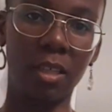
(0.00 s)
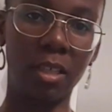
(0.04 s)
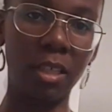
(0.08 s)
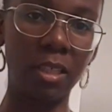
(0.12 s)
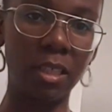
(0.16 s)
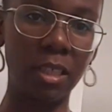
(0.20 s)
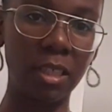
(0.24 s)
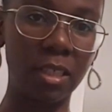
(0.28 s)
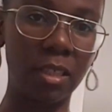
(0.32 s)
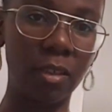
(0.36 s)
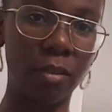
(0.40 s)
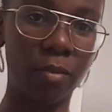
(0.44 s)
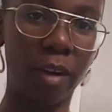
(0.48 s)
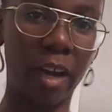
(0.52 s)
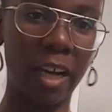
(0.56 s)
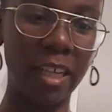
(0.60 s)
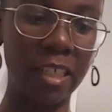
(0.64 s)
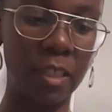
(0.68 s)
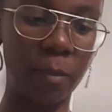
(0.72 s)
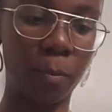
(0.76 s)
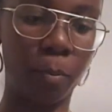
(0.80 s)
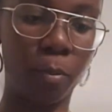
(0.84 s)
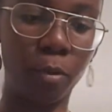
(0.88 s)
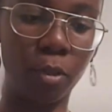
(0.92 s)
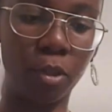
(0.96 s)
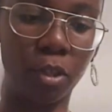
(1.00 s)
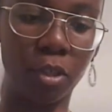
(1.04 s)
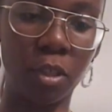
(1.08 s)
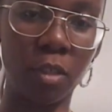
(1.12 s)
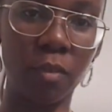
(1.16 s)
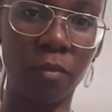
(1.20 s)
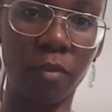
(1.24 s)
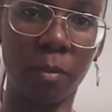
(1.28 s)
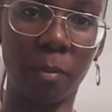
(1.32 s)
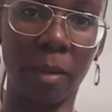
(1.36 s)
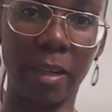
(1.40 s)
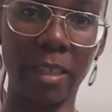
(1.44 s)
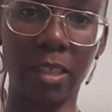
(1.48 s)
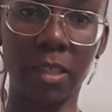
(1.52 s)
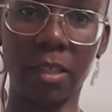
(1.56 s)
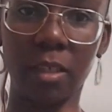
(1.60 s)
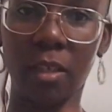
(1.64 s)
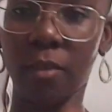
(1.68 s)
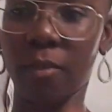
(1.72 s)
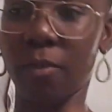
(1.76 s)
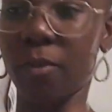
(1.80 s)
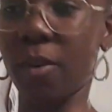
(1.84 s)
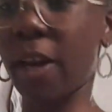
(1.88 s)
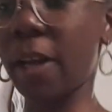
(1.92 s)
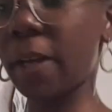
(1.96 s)
this is the rice portion for my
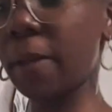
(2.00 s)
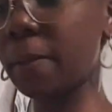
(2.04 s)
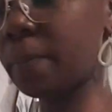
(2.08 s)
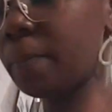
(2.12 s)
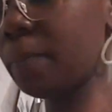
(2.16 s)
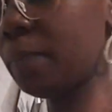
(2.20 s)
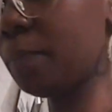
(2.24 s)
stir fry.